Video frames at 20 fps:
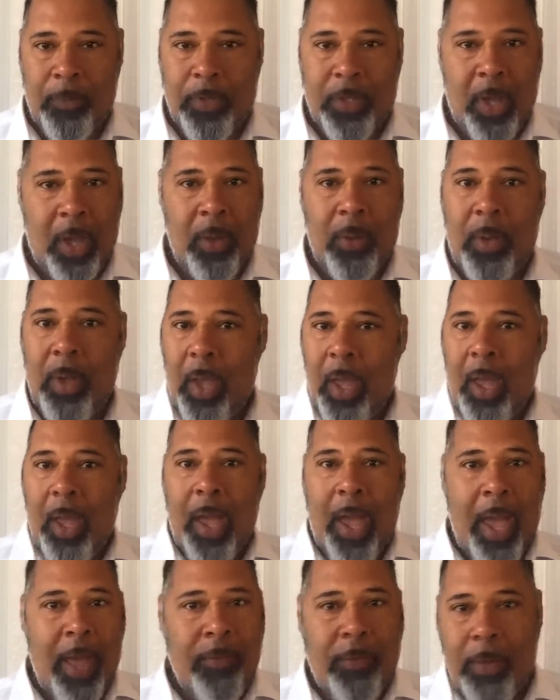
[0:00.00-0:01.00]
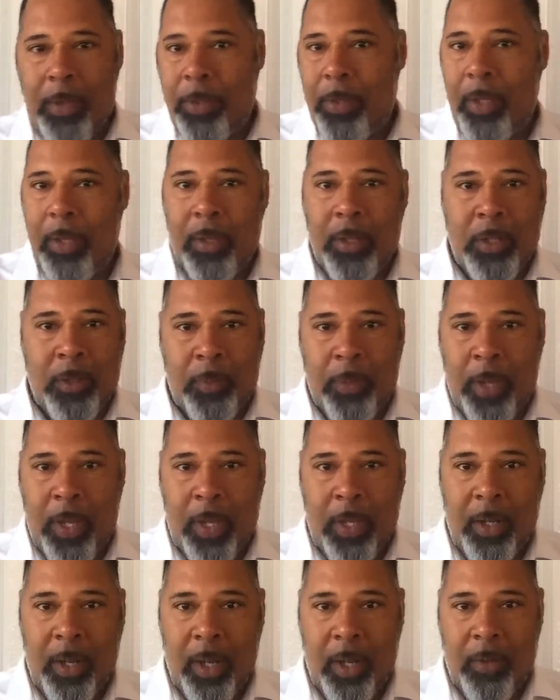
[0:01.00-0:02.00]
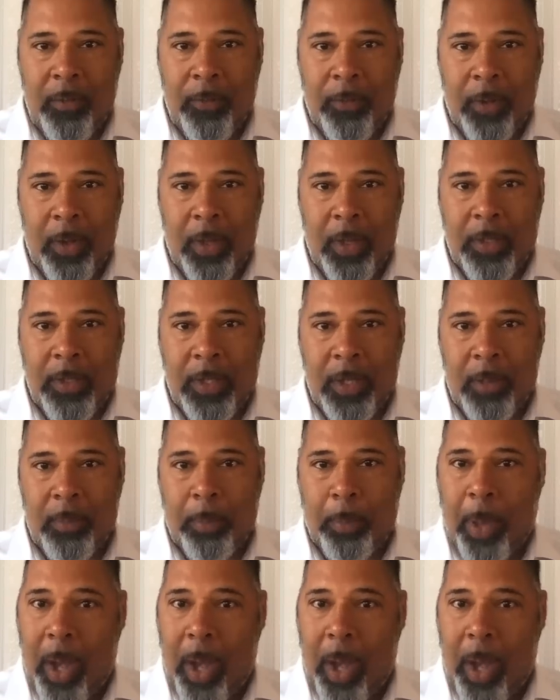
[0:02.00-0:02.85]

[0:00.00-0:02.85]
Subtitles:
So everything has been inverted.